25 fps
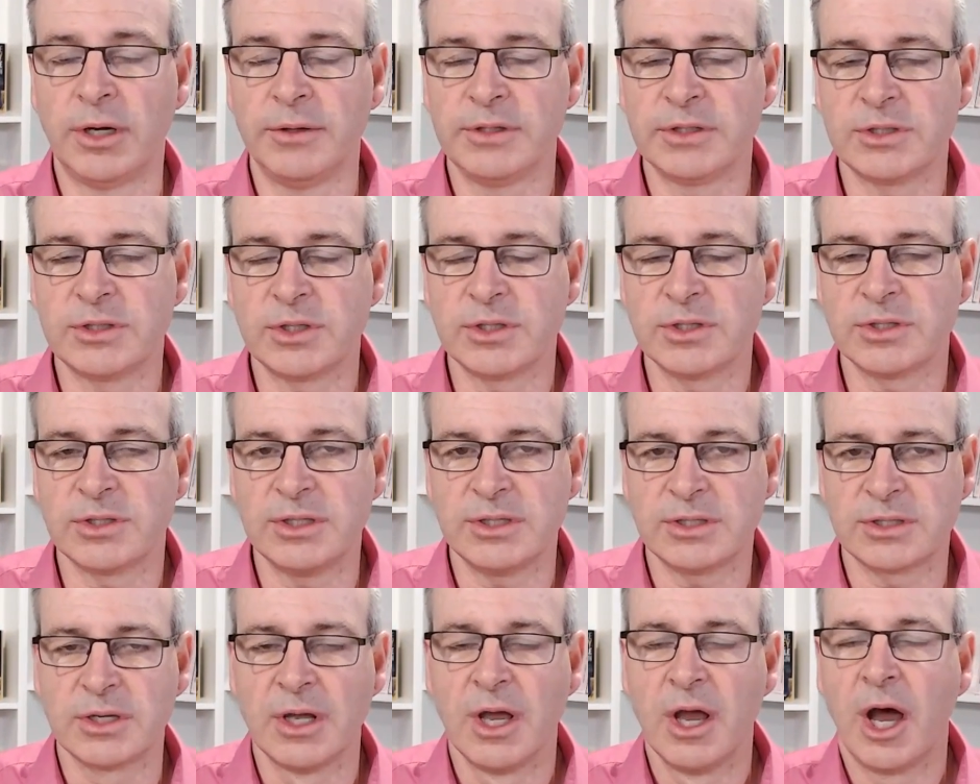This is
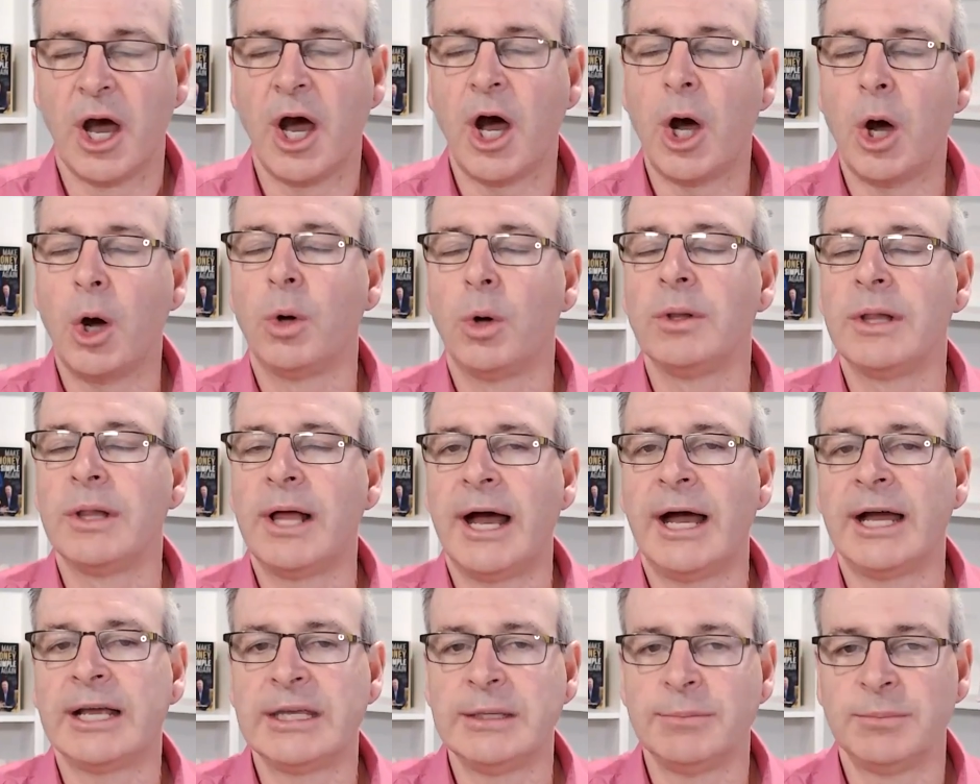this whole
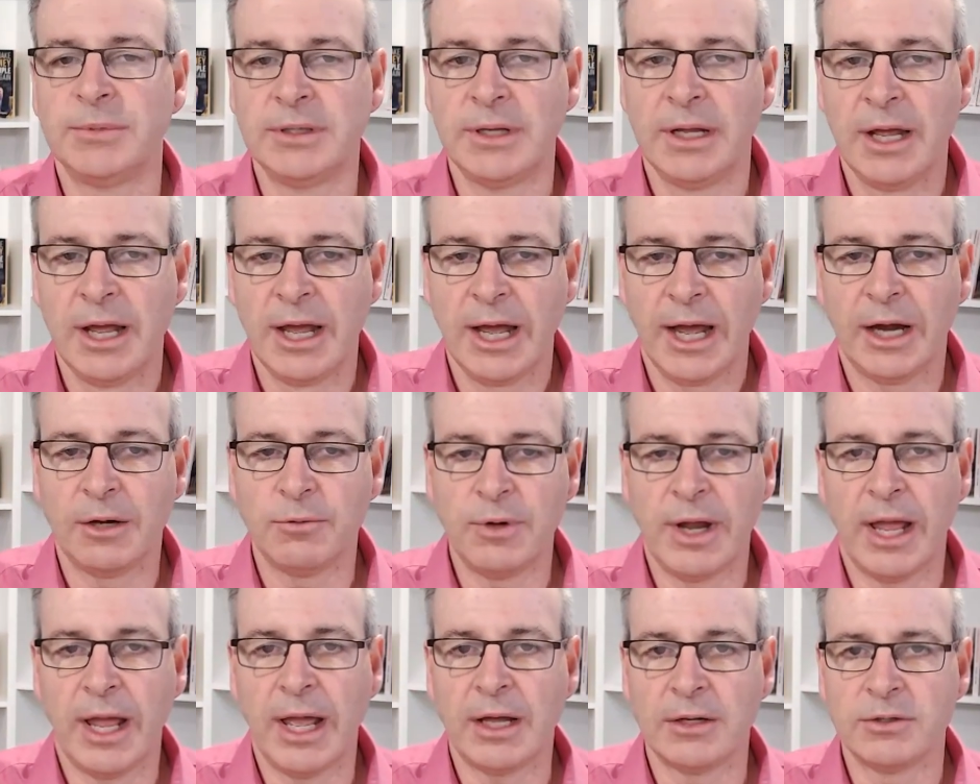argument
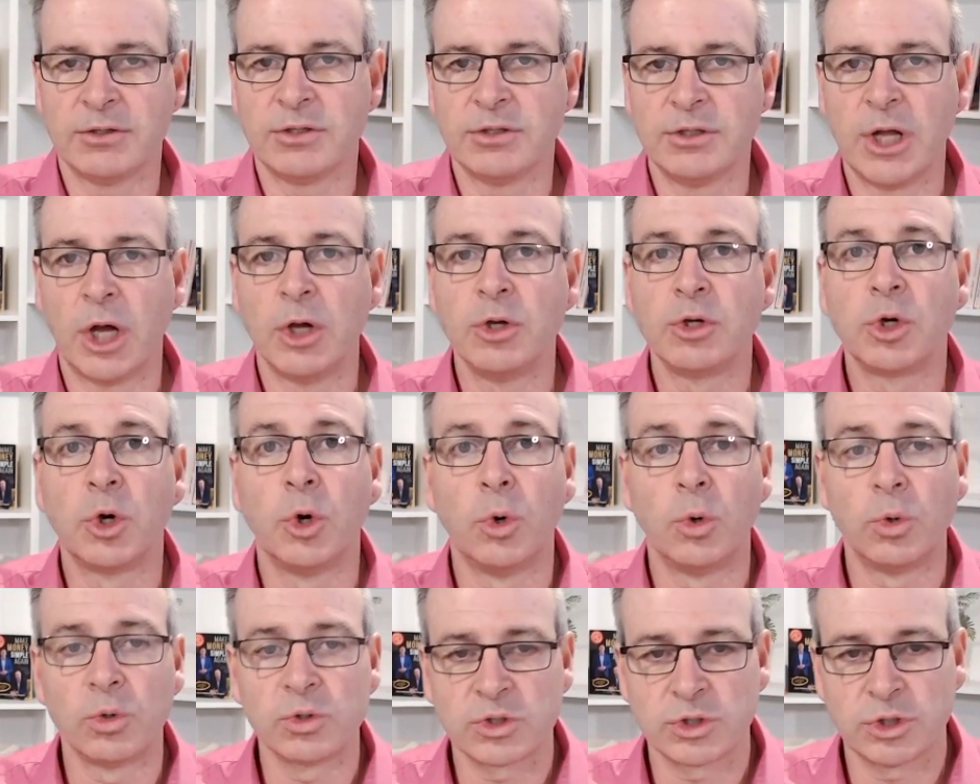around no
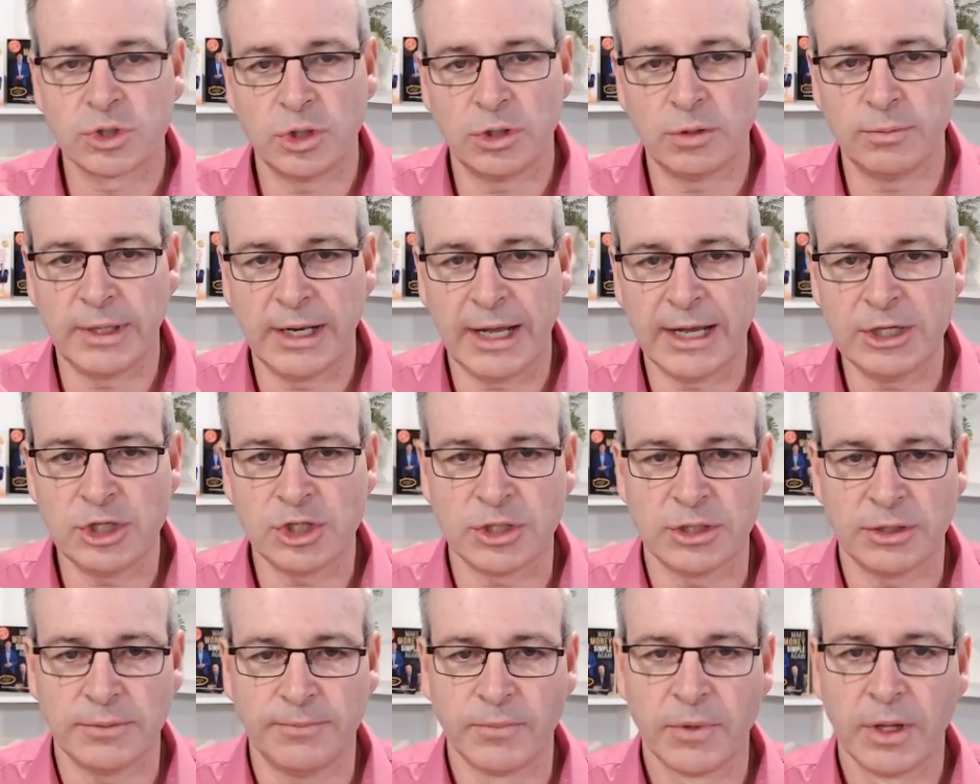cause
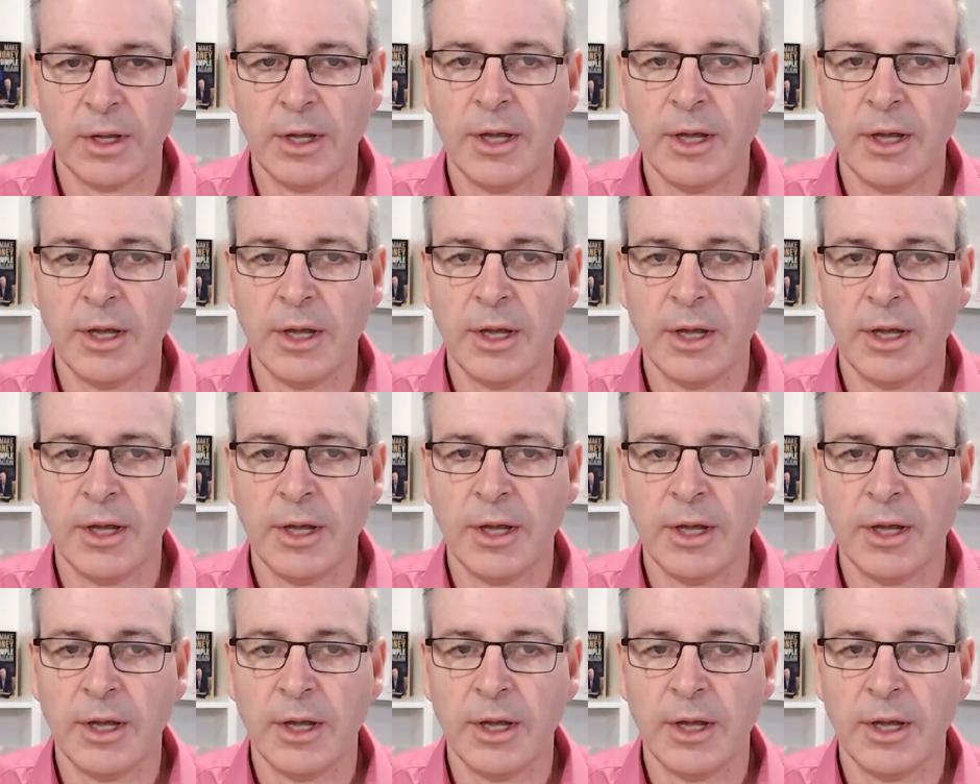termination.